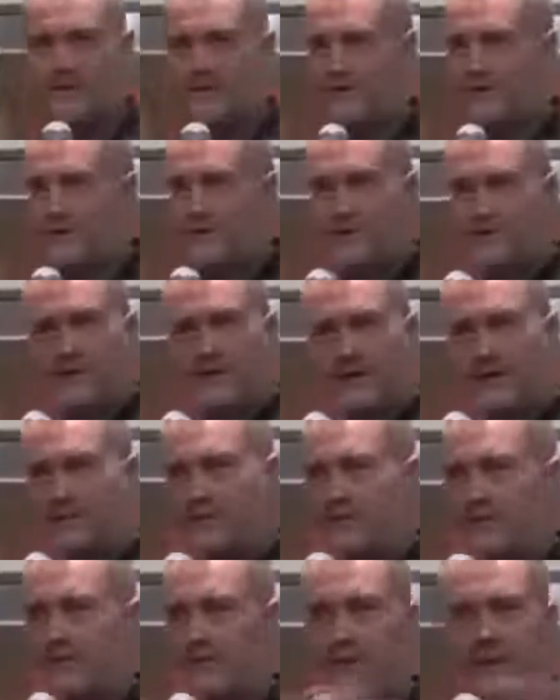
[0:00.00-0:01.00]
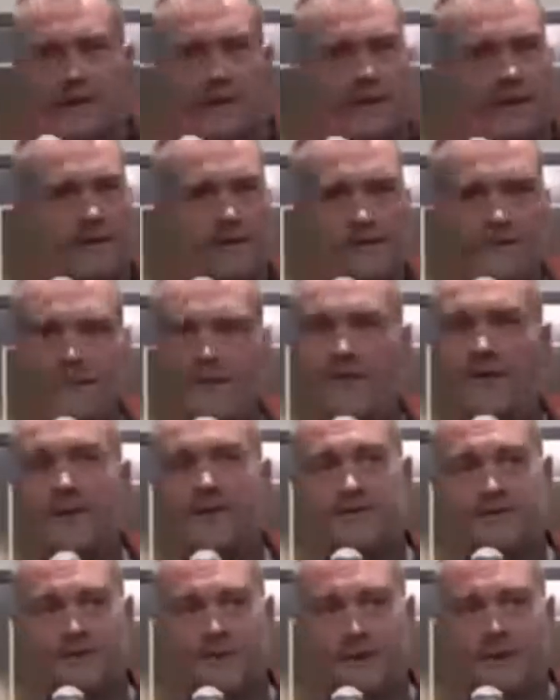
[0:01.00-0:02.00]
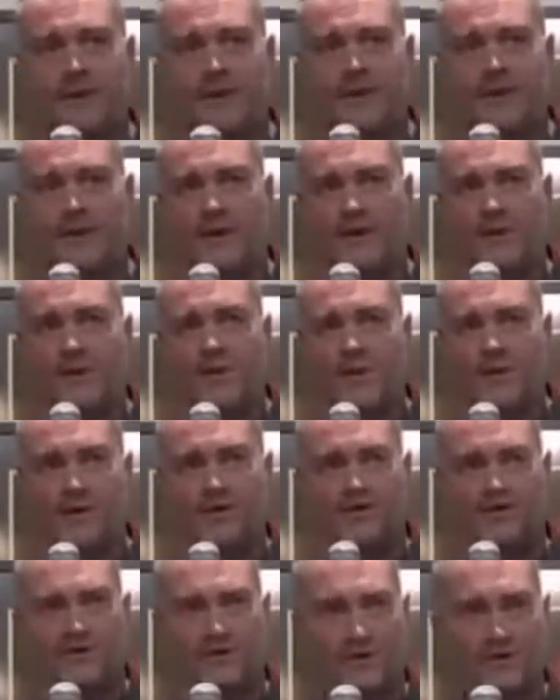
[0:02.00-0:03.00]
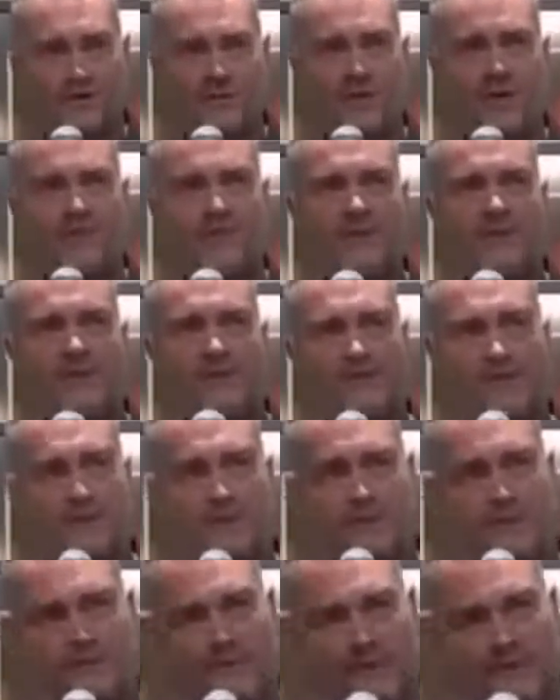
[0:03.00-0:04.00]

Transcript: don't know of any period in human history where so many people are